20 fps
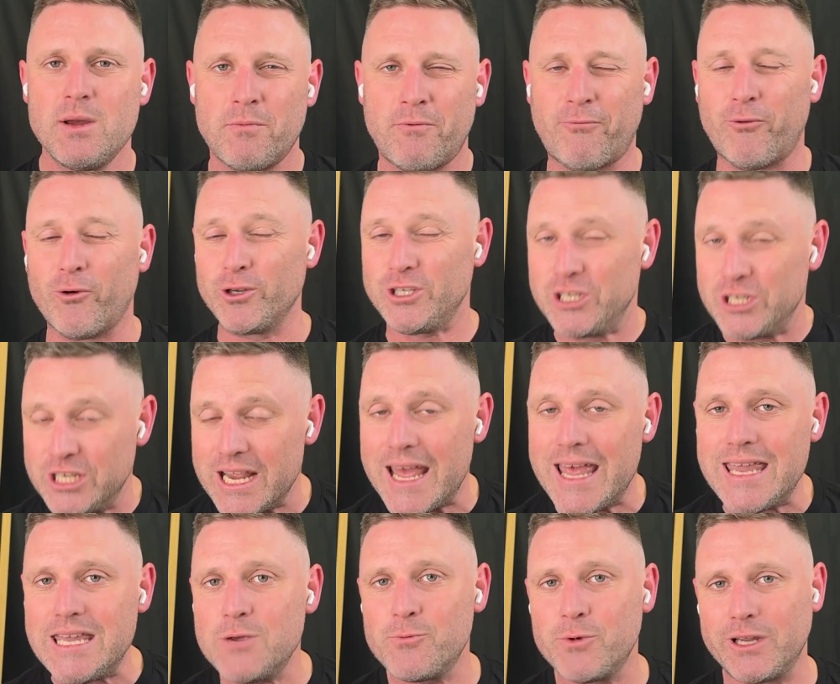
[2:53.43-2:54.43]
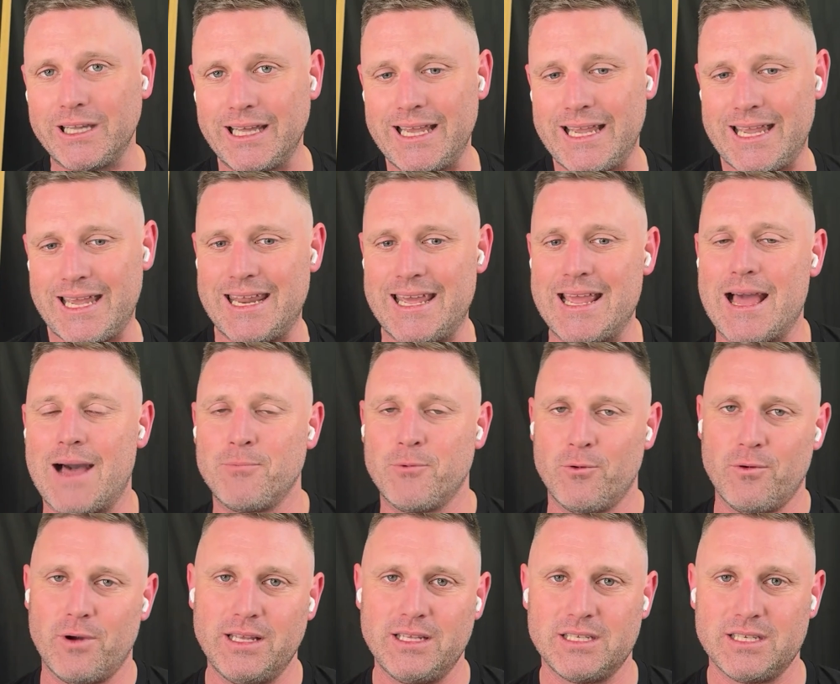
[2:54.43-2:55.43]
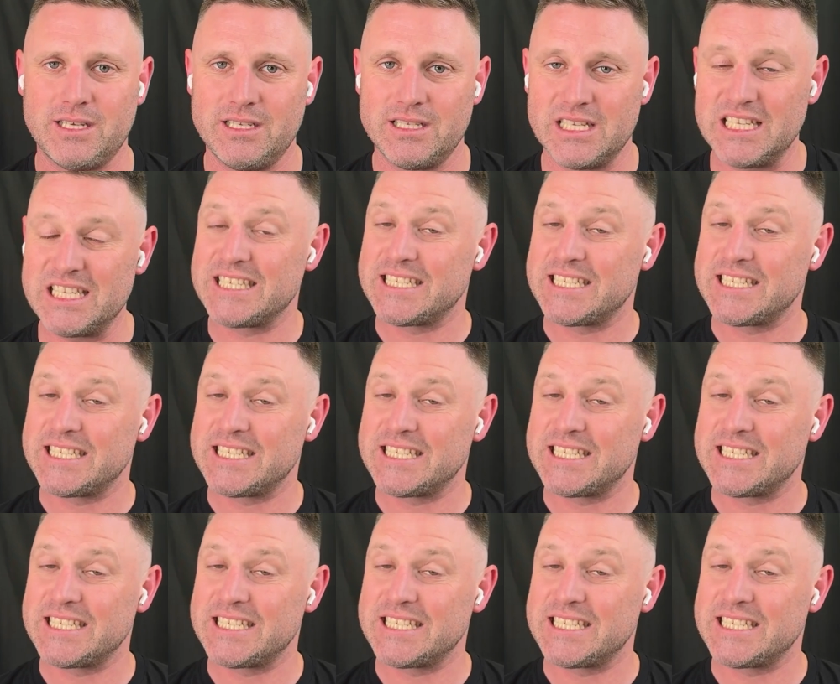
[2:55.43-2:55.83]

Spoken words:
before genuinely hitting upgrade season.